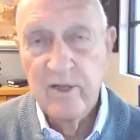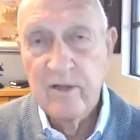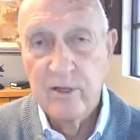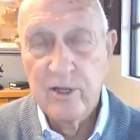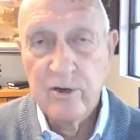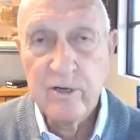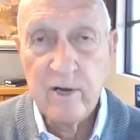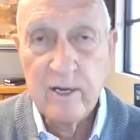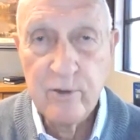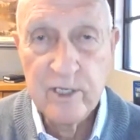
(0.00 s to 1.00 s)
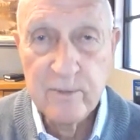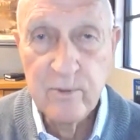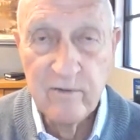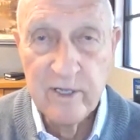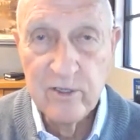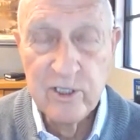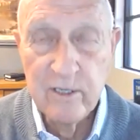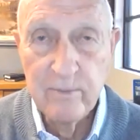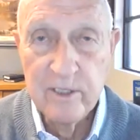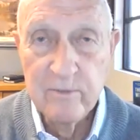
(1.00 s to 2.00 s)
And then the third great principle of
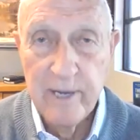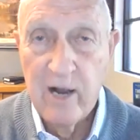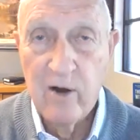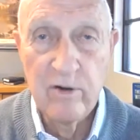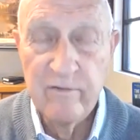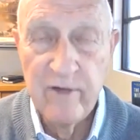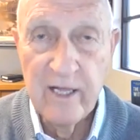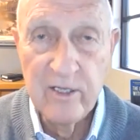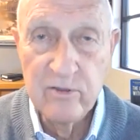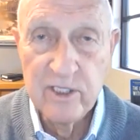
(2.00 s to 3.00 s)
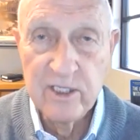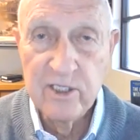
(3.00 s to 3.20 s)
leadership is power of values.